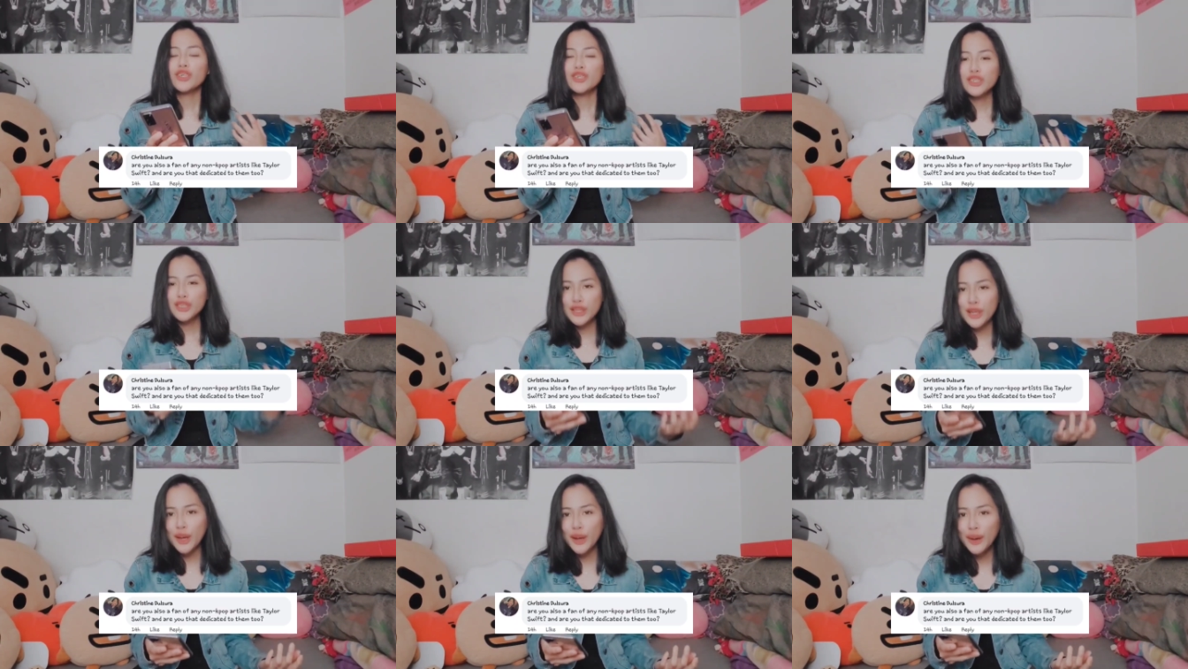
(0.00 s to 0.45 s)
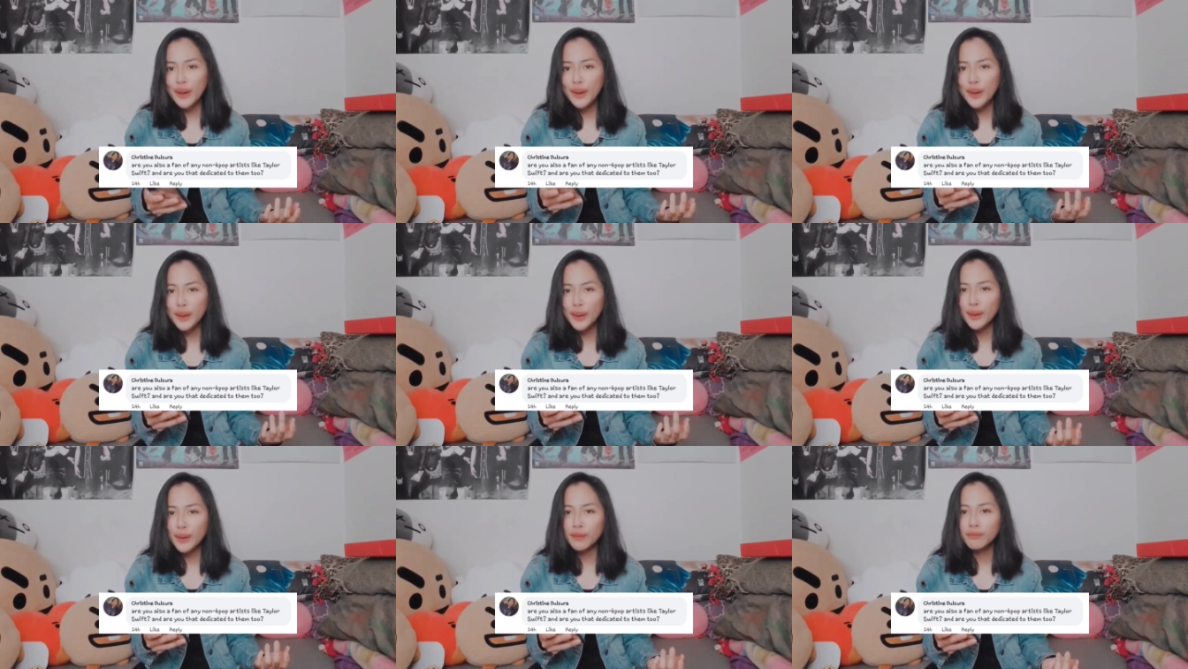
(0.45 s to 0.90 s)

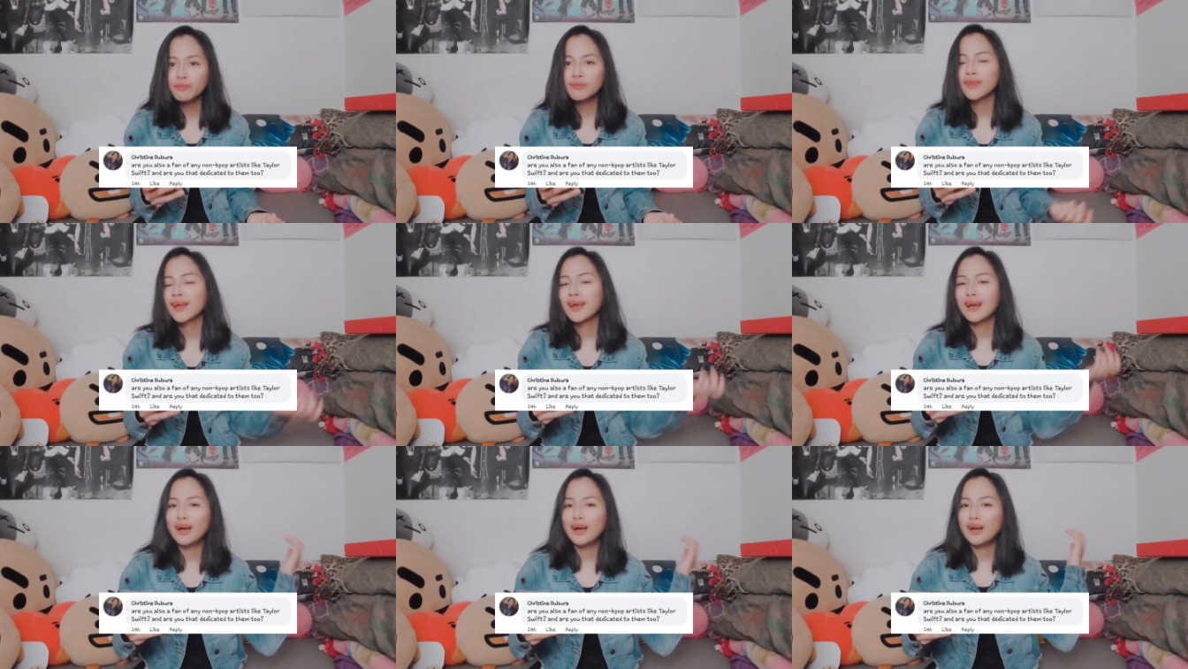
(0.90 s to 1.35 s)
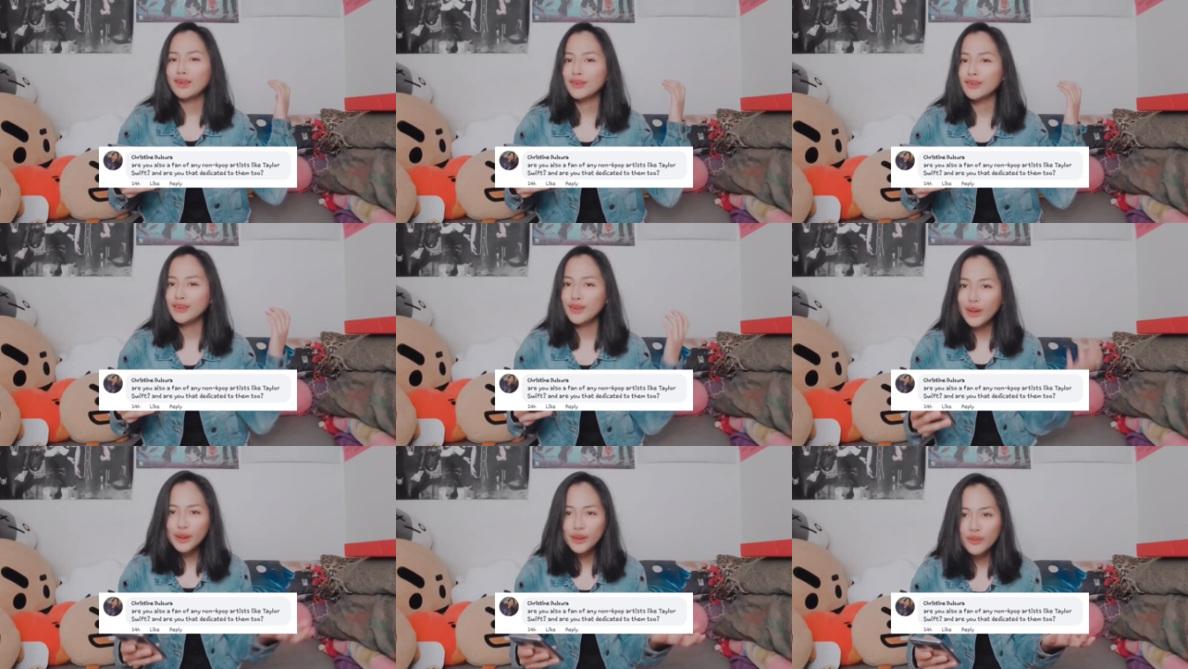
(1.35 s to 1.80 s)
So,
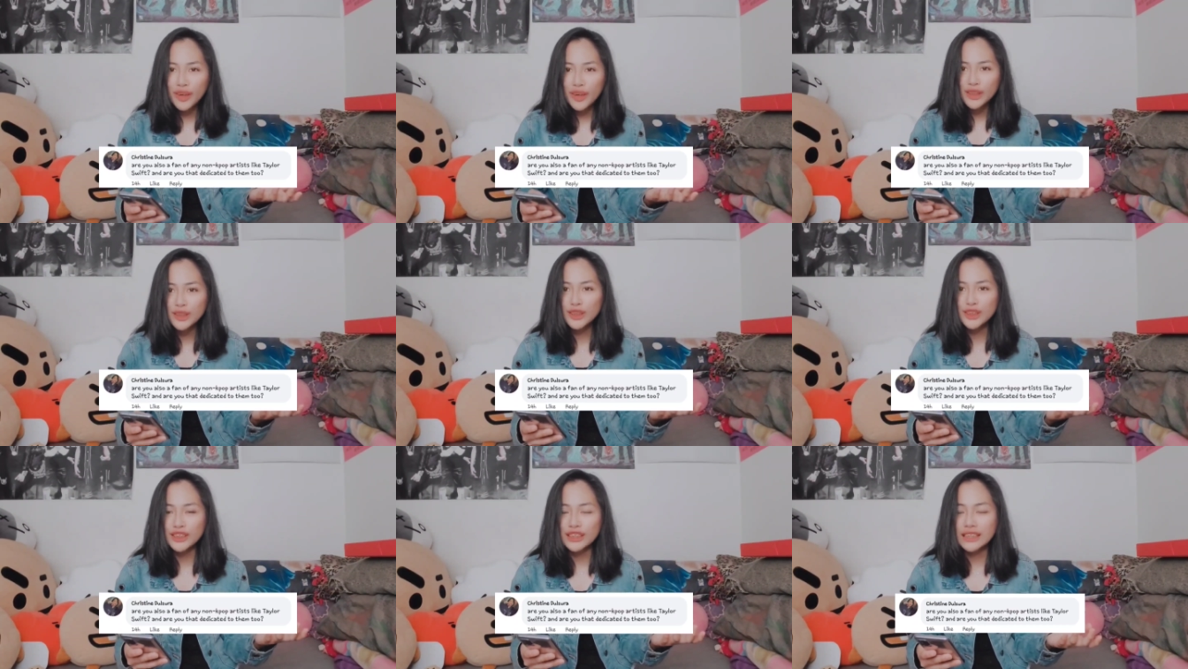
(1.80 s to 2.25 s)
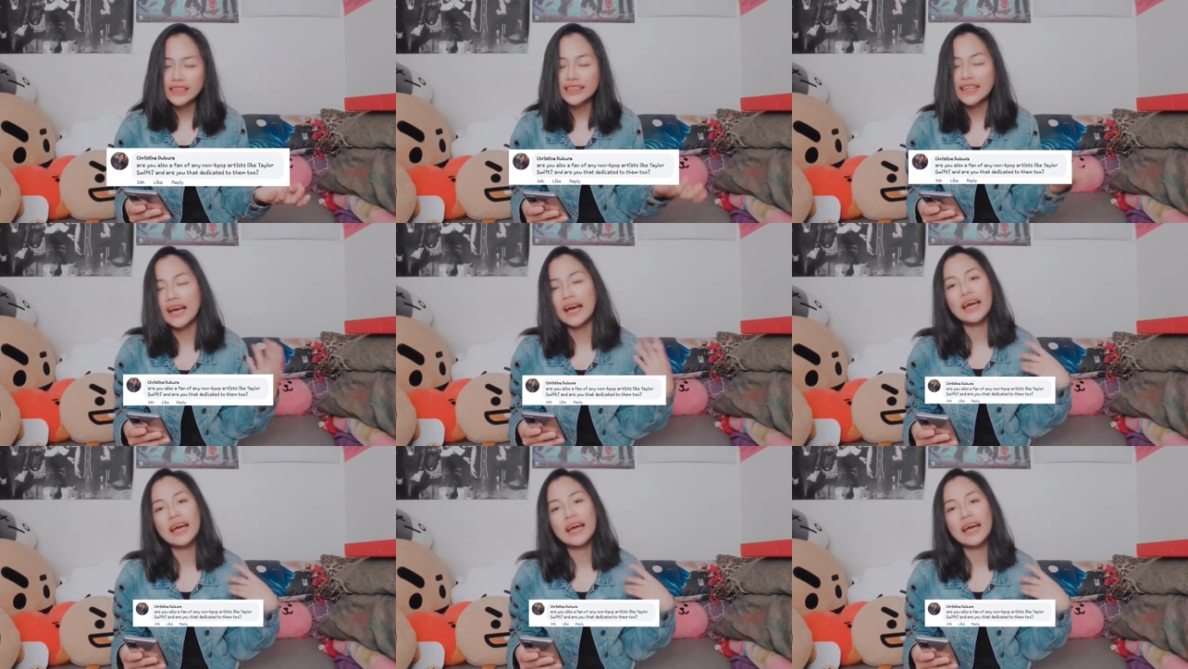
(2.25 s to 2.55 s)
on your question,